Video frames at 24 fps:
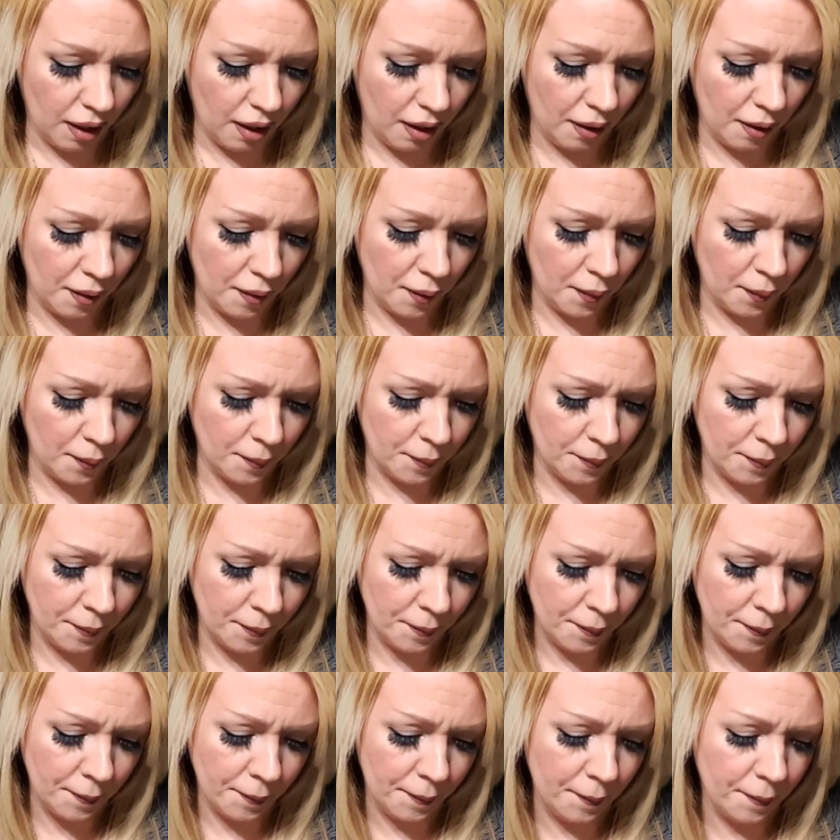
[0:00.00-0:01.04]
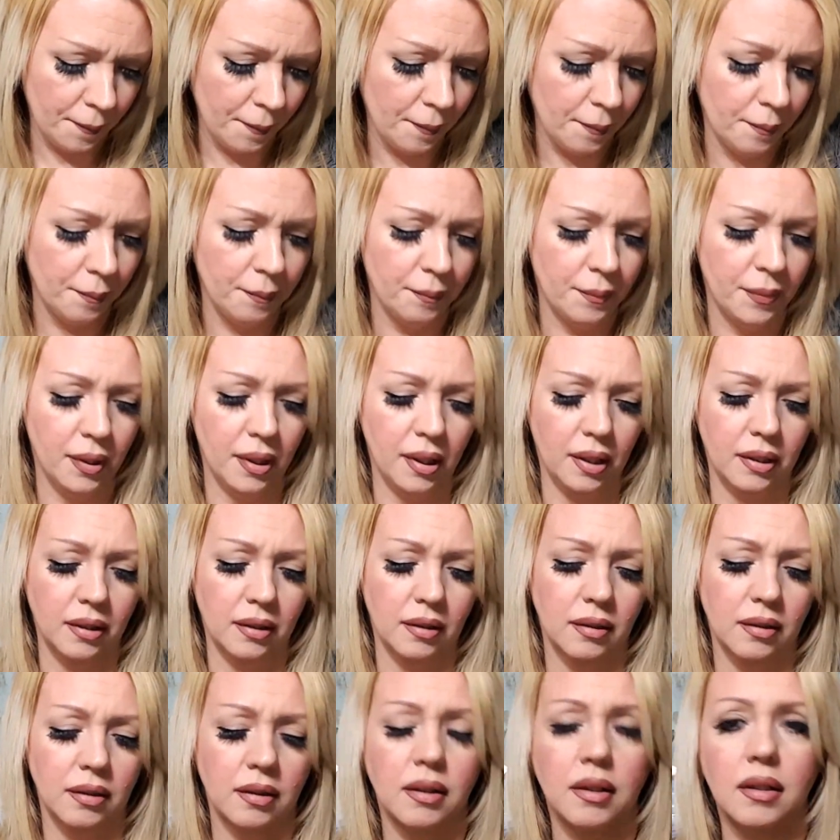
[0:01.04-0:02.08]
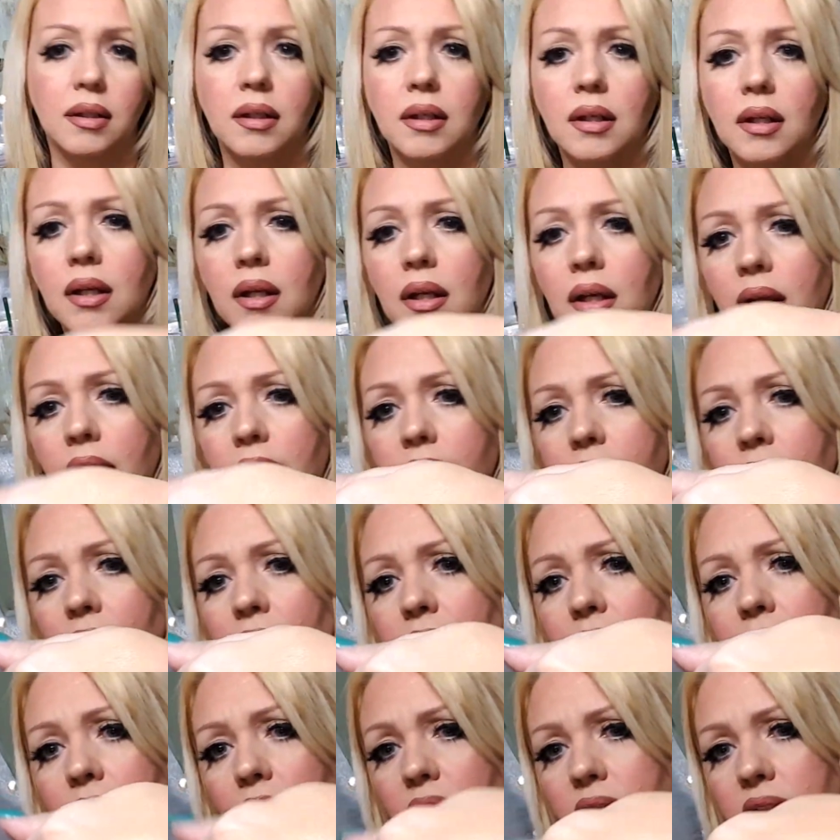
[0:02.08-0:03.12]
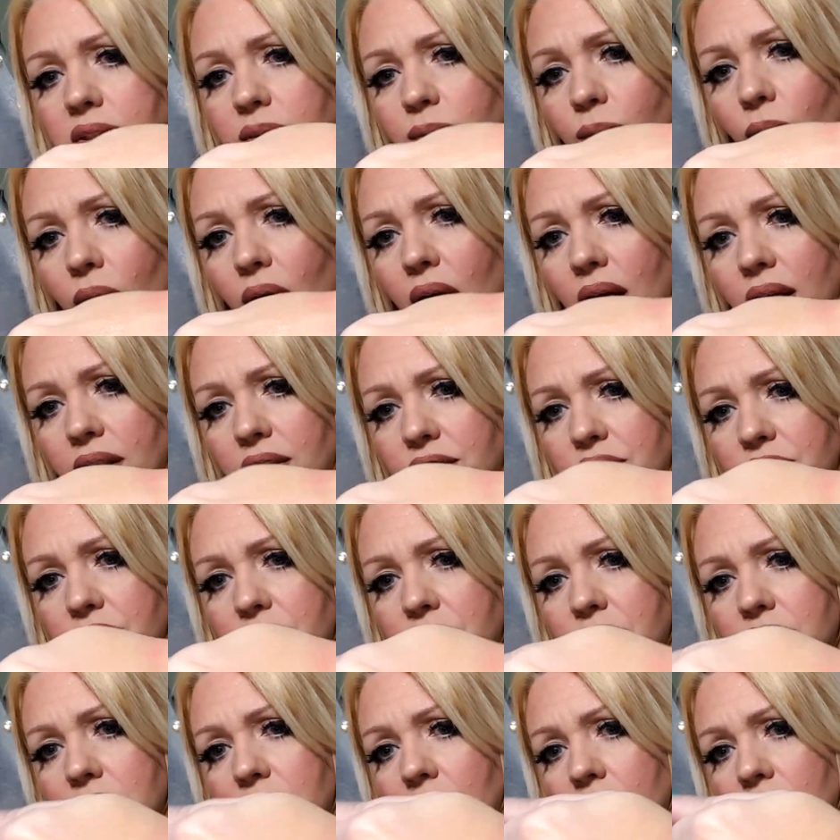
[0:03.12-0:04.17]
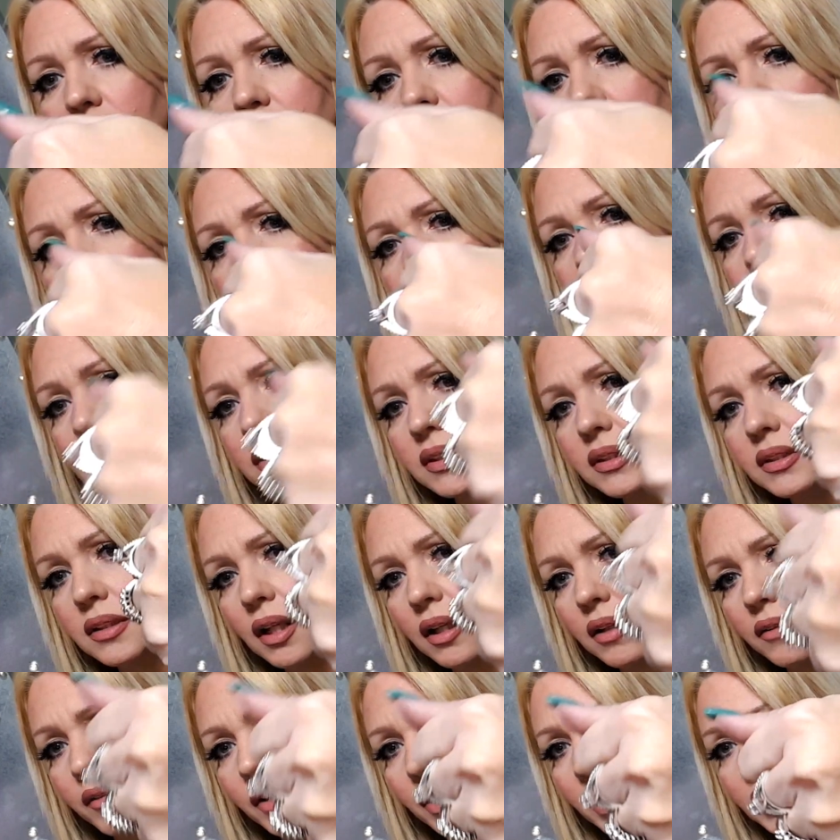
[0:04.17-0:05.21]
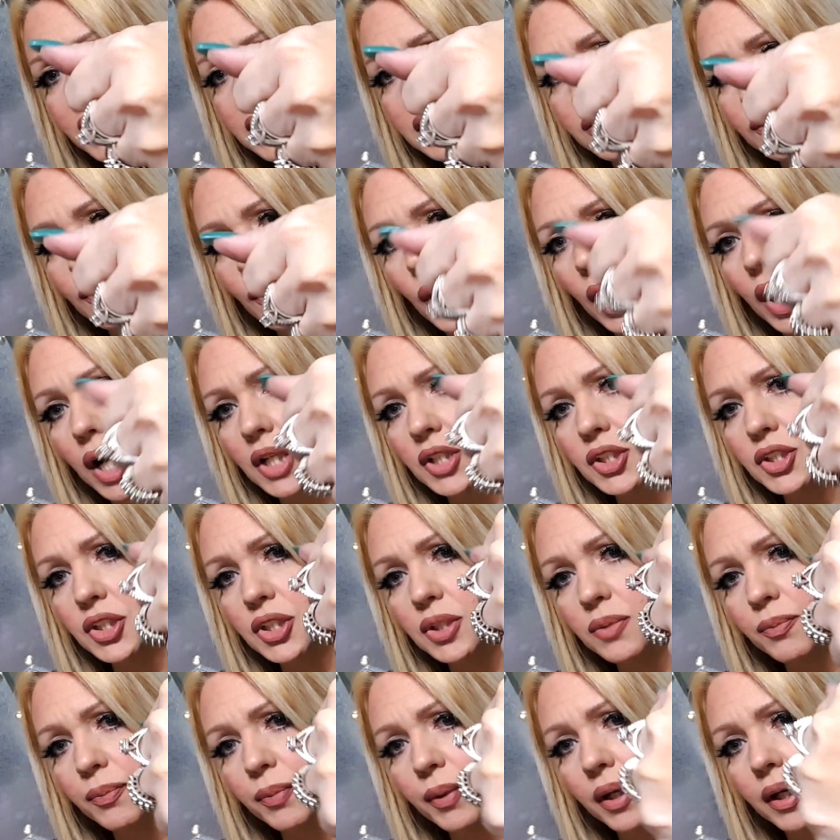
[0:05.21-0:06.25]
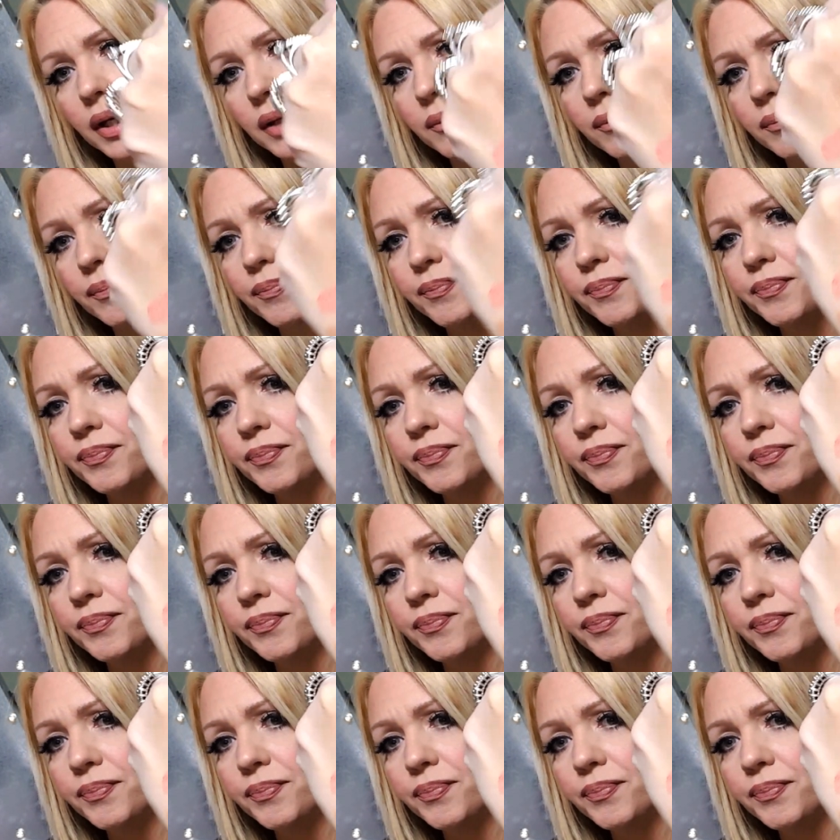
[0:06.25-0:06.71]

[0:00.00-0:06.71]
Um, but there they are swatched. I don't know. It's not a very good swatch, but